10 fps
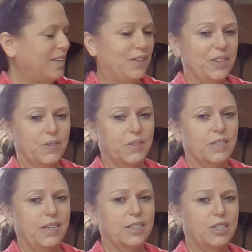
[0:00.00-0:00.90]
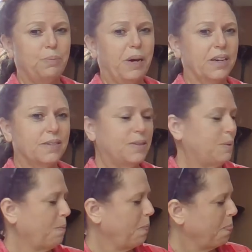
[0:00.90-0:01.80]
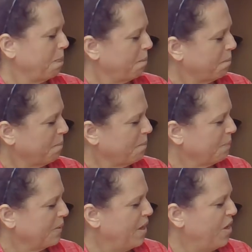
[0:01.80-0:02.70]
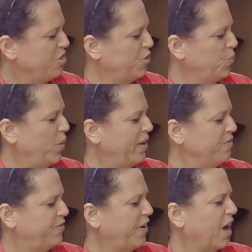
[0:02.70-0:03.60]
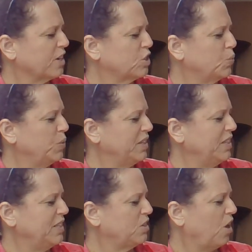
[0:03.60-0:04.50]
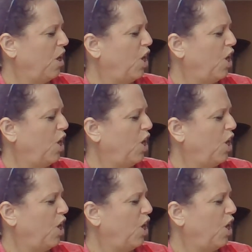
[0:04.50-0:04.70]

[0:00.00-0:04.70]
Now here's the text box. The red fox will eat